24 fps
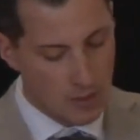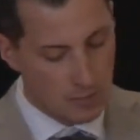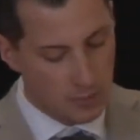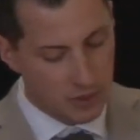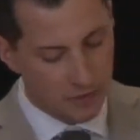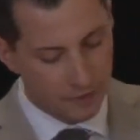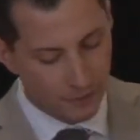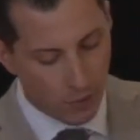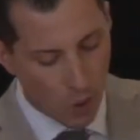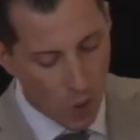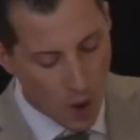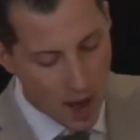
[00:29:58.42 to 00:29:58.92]

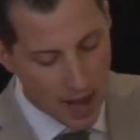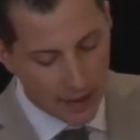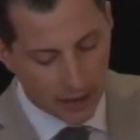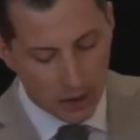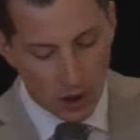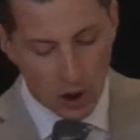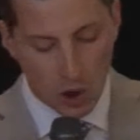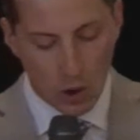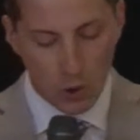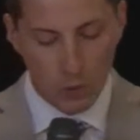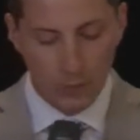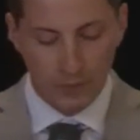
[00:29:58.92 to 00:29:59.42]
Before I
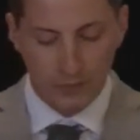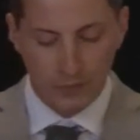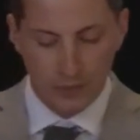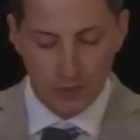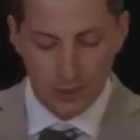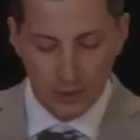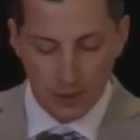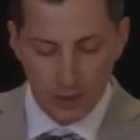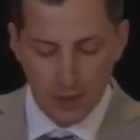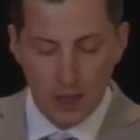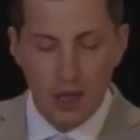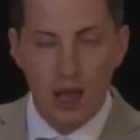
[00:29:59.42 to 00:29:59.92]

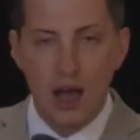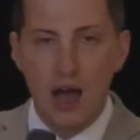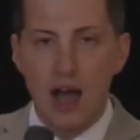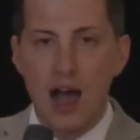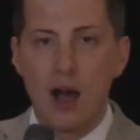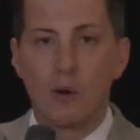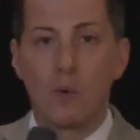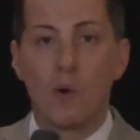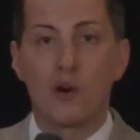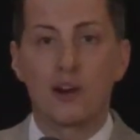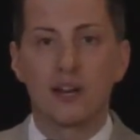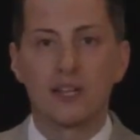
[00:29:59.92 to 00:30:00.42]
go,
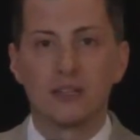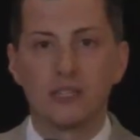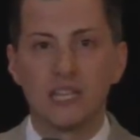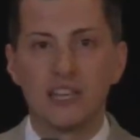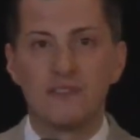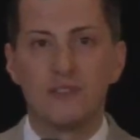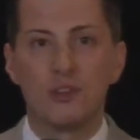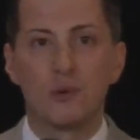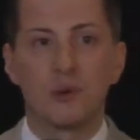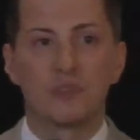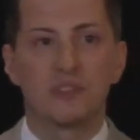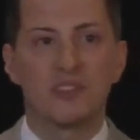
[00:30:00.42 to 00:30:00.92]
I want to
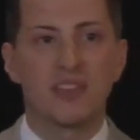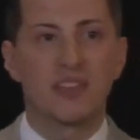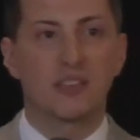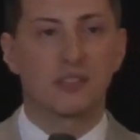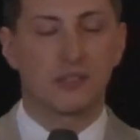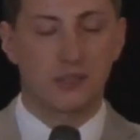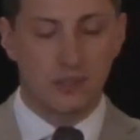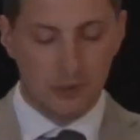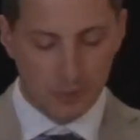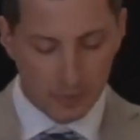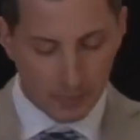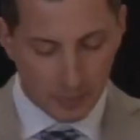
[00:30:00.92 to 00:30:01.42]
leave you with
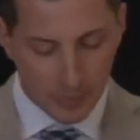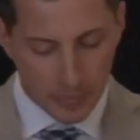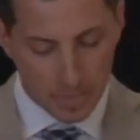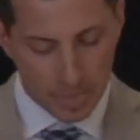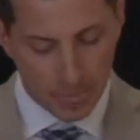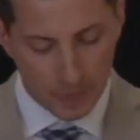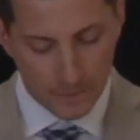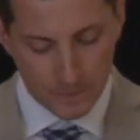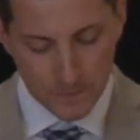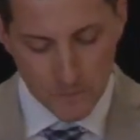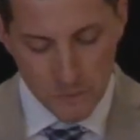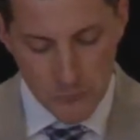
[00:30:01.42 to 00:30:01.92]
this.
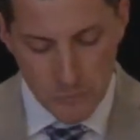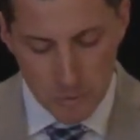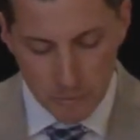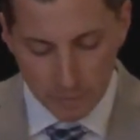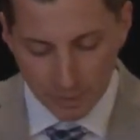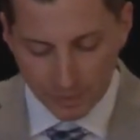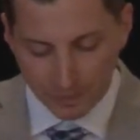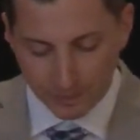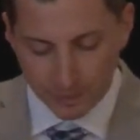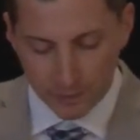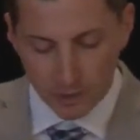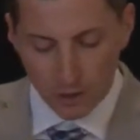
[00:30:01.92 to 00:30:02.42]

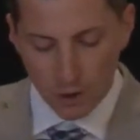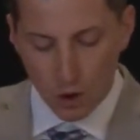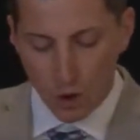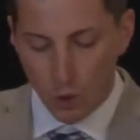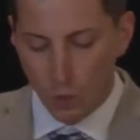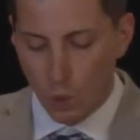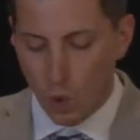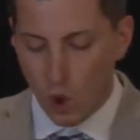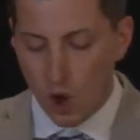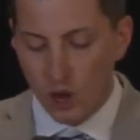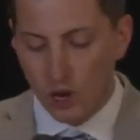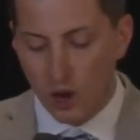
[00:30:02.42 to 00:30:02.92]

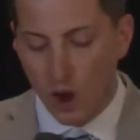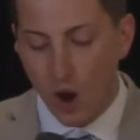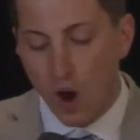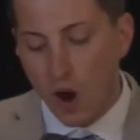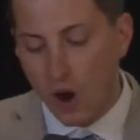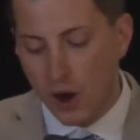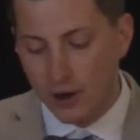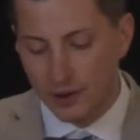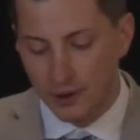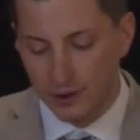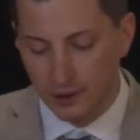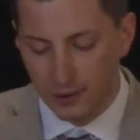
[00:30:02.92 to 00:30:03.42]
Work
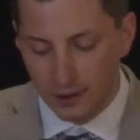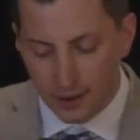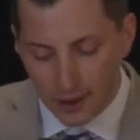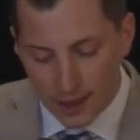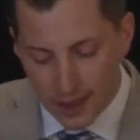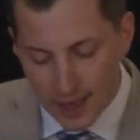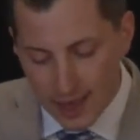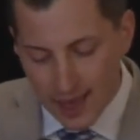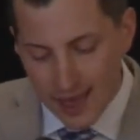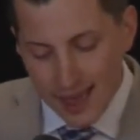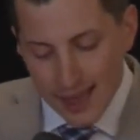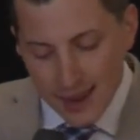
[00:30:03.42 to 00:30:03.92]
hard,
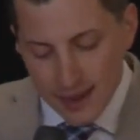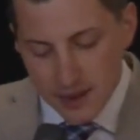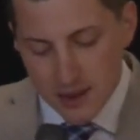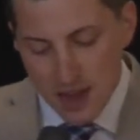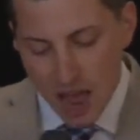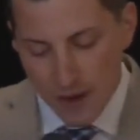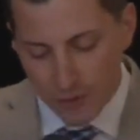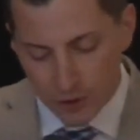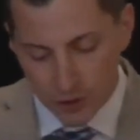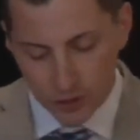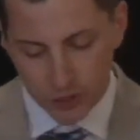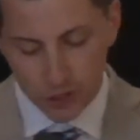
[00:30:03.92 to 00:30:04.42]
never